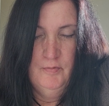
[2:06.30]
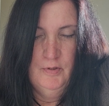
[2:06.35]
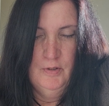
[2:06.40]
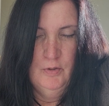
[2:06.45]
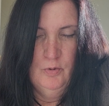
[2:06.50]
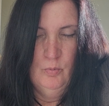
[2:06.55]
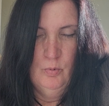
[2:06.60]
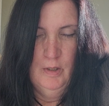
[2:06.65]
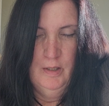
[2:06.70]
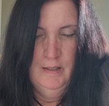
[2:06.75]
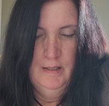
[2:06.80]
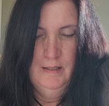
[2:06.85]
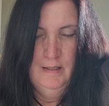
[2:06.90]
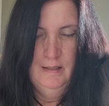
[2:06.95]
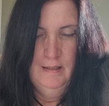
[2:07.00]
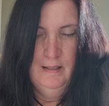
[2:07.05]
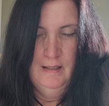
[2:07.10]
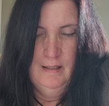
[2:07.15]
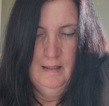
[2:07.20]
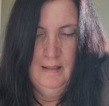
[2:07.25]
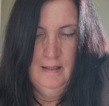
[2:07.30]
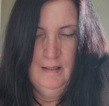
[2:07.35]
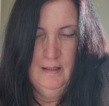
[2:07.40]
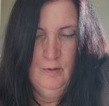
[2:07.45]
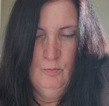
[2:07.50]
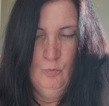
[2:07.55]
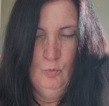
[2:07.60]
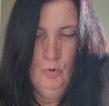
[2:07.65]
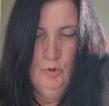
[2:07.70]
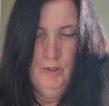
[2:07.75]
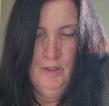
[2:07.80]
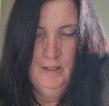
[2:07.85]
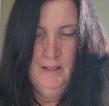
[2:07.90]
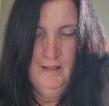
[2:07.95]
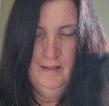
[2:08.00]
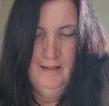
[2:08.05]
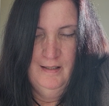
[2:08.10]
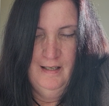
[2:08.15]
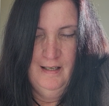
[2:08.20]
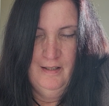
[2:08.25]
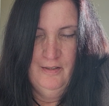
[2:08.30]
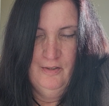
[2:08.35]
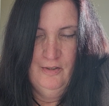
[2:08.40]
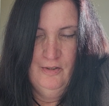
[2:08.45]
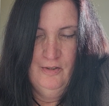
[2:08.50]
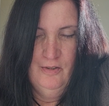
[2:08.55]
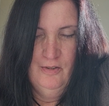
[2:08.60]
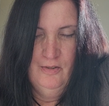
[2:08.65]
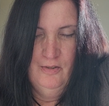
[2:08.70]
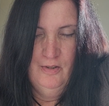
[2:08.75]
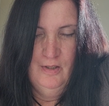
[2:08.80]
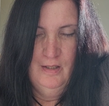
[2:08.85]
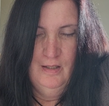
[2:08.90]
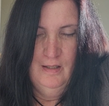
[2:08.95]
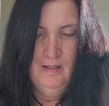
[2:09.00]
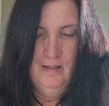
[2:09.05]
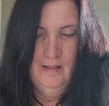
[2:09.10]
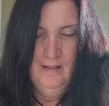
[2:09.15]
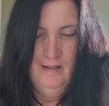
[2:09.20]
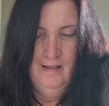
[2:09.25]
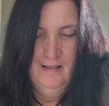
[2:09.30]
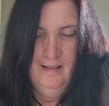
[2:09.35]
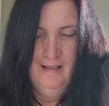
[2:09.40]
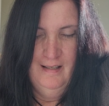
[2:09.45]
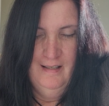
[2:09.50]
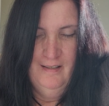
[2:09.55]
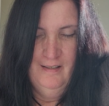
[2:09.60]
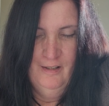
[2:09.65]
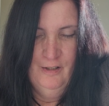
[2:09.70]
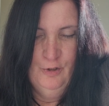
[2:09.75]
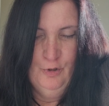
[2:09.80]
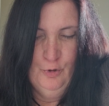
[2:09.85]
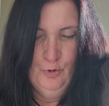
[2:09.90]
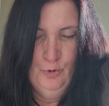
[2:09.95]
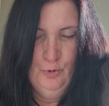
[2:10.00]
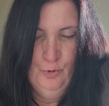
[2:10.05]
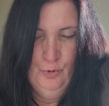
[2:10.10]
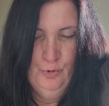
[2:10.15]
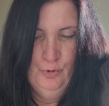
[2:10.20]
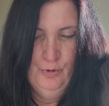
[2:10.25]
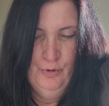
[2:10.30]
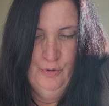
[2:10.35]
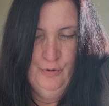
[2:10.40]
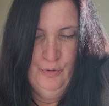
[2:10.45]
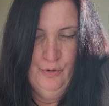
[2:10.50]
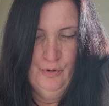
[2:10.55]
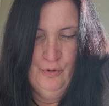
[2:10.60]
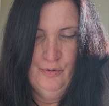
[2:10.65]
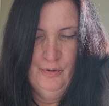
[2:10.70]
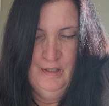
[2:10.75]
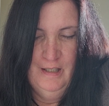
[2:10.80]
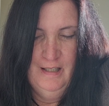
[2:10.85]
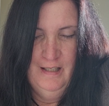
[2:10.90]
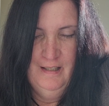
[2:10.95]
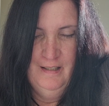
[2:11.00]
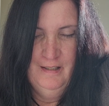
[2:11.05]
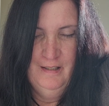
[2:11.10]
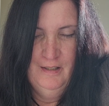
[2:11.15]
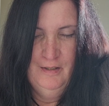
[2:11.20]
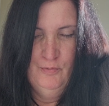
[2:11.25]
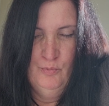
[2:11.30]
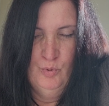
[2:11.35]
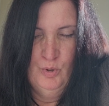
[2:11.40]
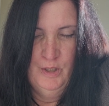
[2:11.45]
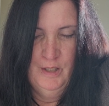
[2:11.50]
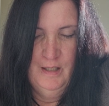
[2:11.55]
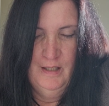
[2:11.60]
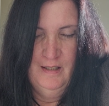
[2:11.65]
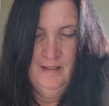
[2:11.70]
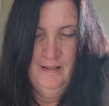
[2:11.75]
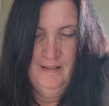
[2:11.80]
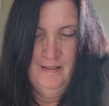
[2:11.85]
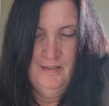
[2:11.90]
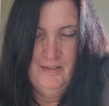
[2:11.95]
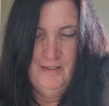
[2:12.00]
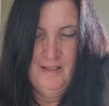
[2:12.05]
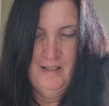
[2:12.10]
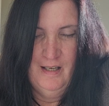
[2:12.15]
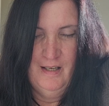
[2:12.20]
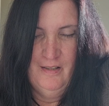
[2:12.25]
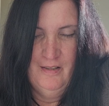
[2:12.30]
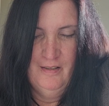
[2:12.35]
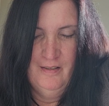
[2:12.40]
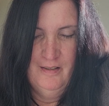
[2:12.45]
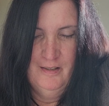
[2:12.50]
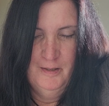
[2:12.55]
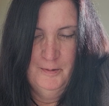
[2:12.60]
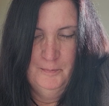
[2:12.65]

and the right, getting them working together, the analytical and the creative working together.